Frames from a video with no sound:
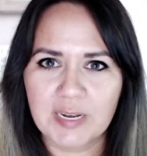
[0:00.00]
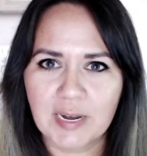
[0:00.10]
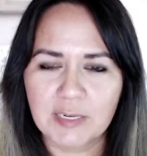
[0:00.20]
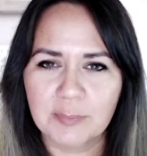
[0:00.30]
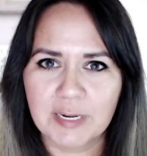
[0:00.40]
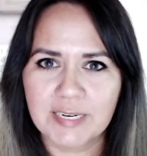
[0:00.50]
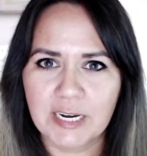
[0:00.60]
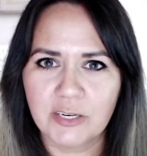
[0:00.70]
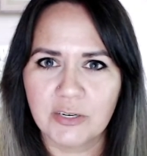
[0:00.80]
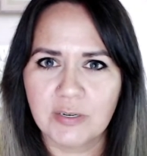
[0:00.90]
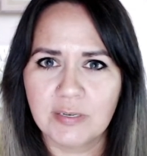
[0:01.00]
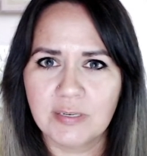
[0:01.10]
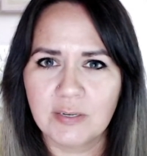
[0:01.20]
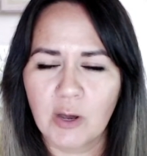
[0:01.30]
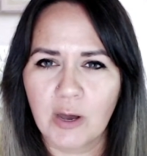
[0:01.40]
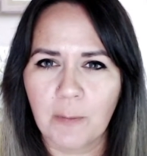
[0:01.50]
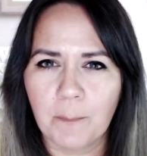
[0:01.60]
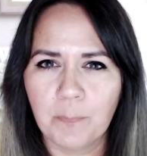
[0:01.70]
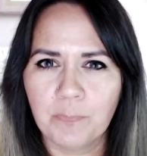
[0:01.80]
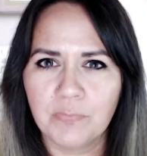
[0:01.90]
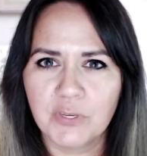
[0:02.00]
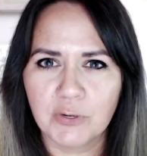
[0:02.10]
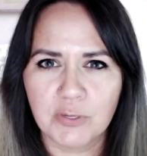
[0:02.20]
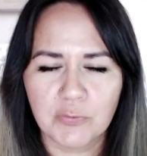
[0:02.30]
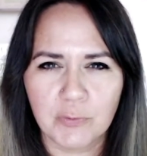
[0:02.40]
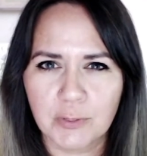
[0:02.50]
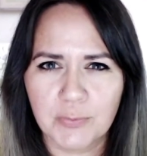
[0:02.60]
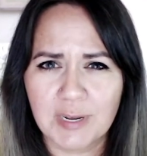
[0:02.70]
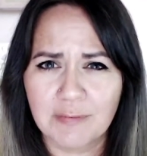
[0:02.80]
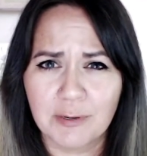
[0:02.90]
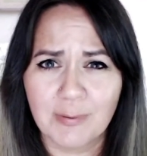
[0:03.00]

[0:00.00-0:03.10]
expectations during the first week of doing